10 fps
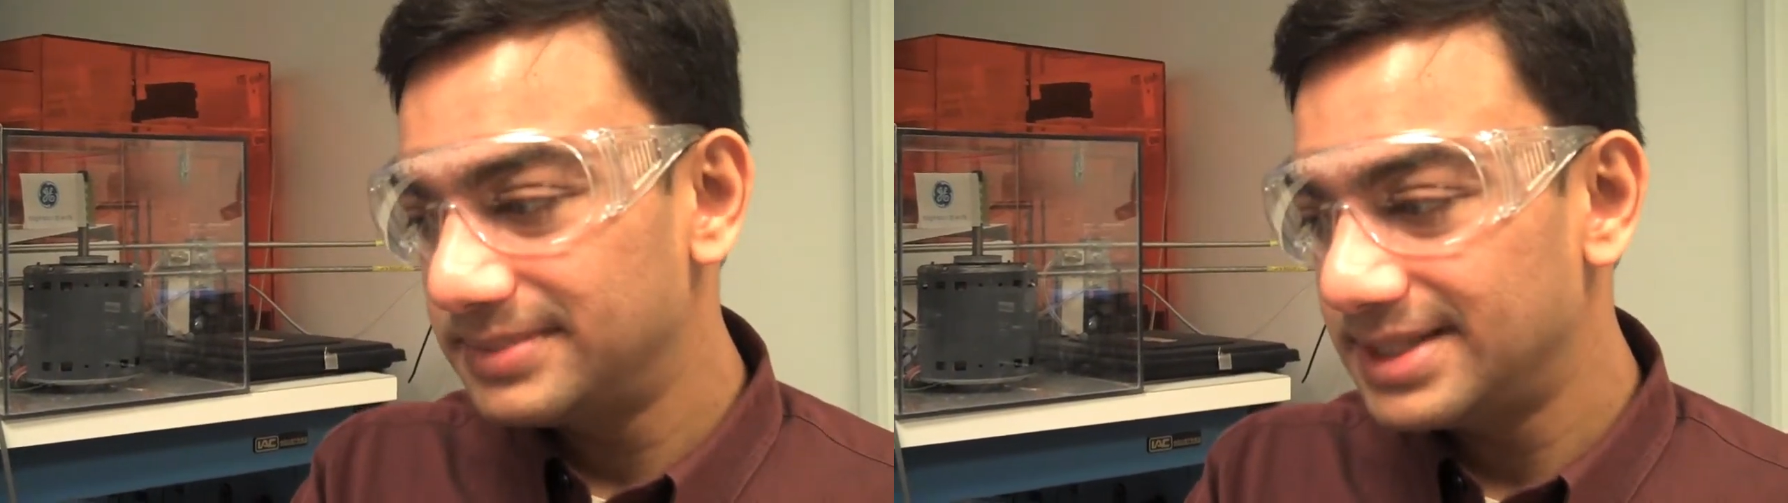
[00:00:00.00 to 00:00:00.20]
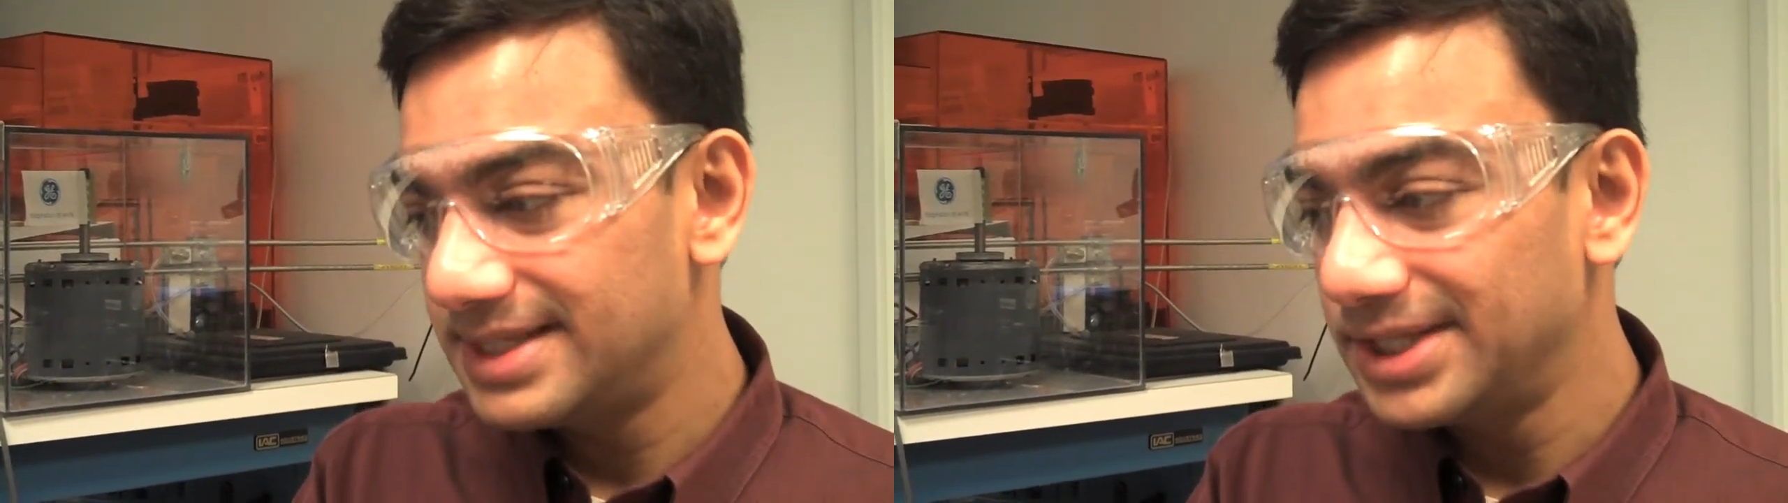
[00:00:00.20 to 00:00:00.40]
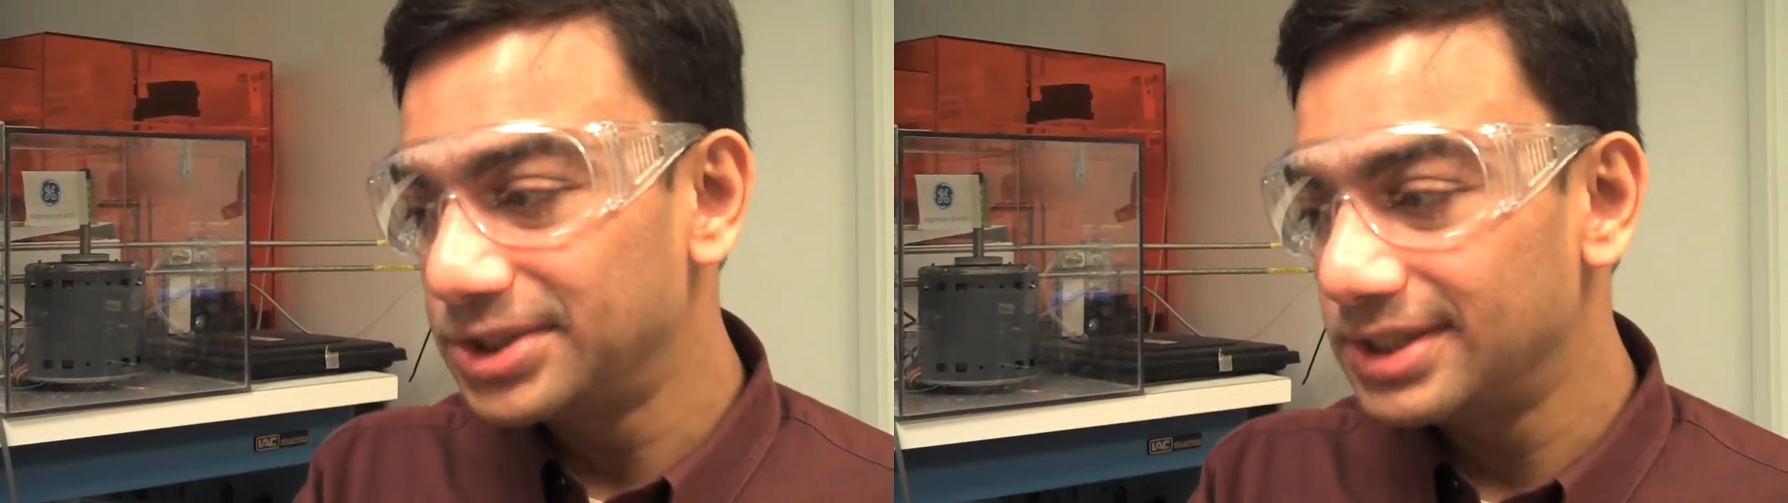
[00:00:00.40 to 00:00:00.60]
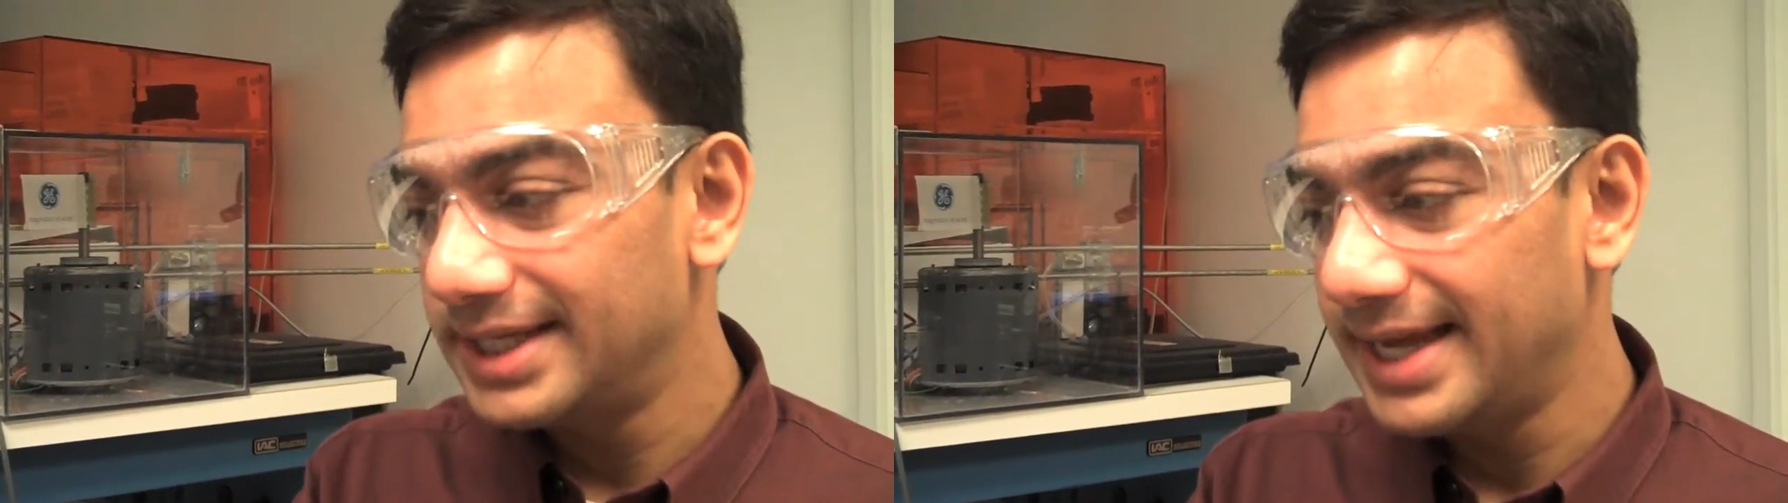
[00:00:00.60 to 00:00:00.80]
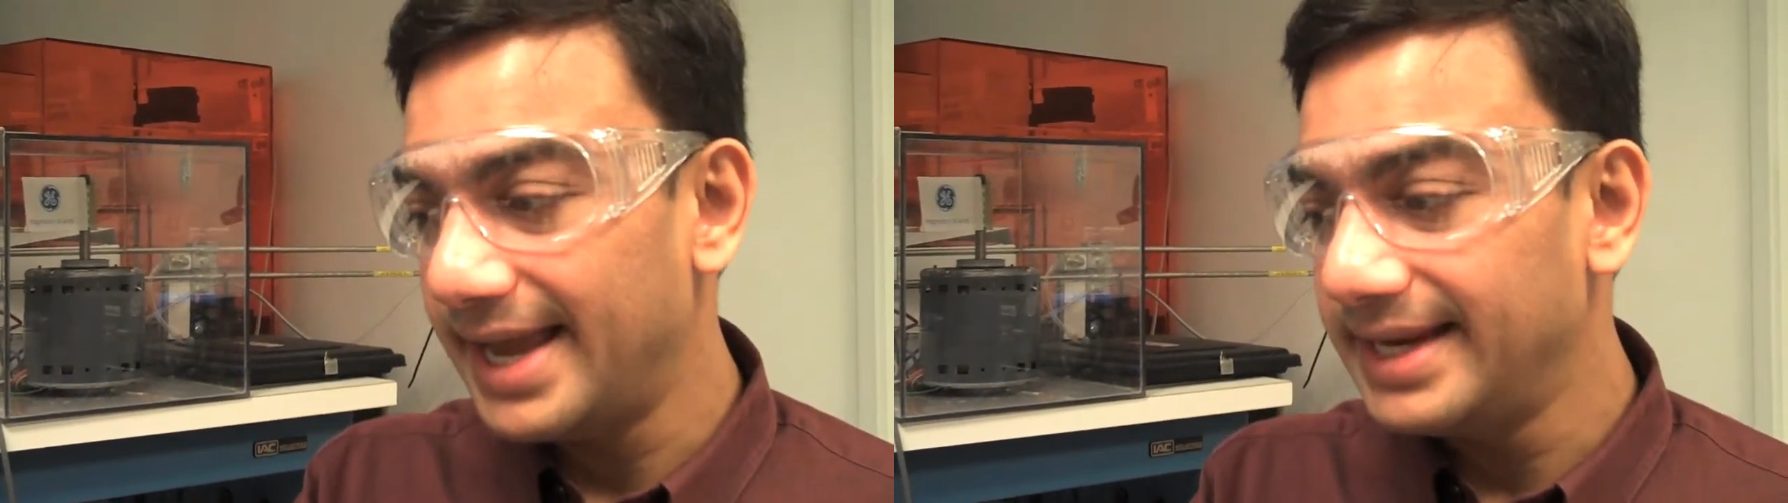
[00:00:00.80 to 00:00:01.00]

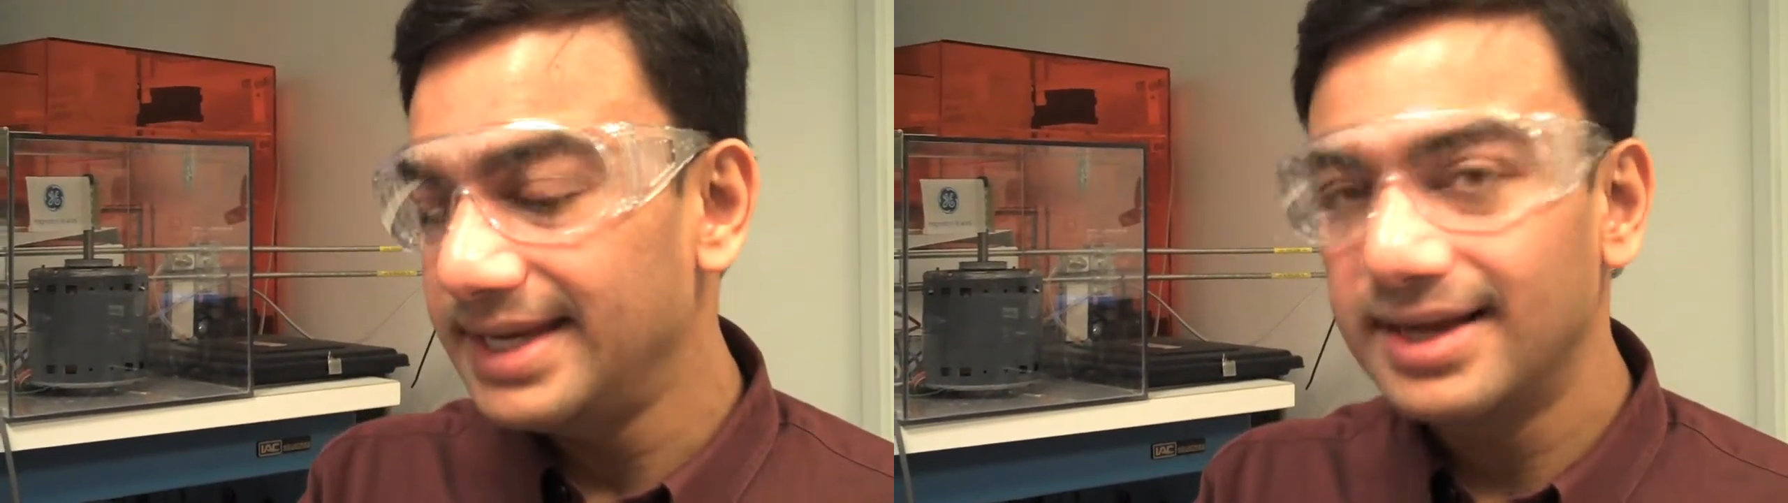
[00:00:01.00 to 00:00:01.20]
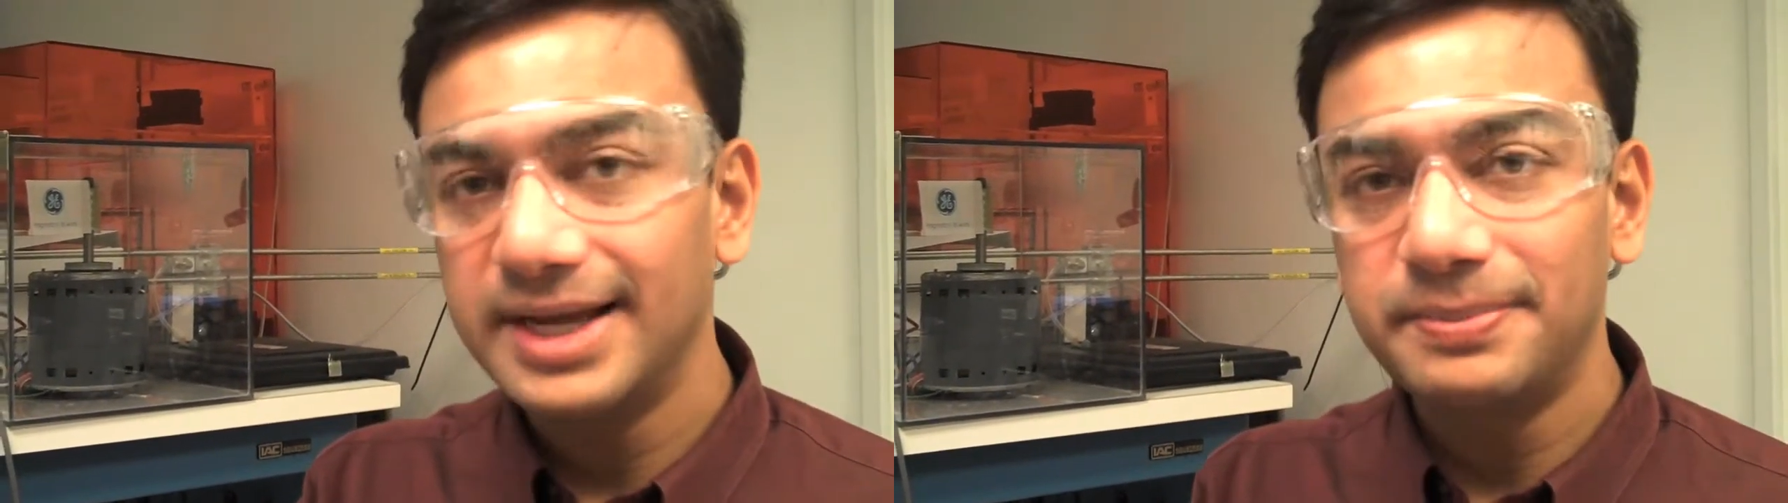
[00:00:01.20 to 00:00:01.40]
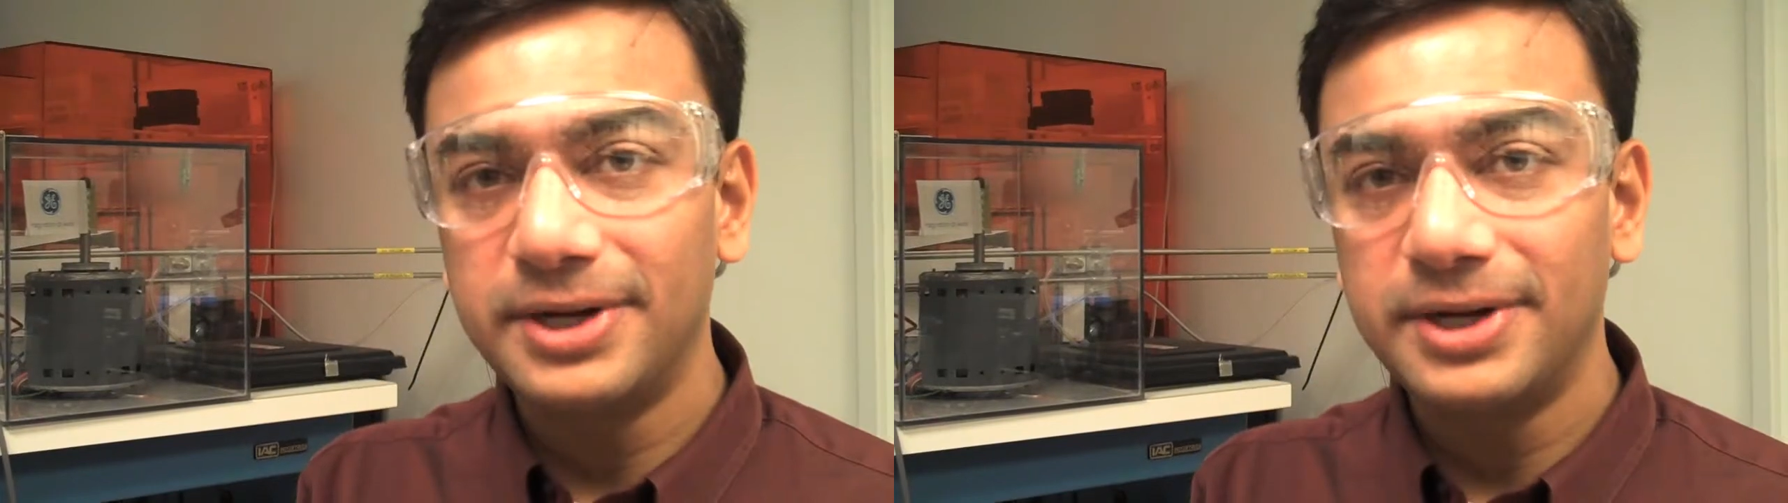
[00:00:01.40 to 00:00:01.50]
essentially any high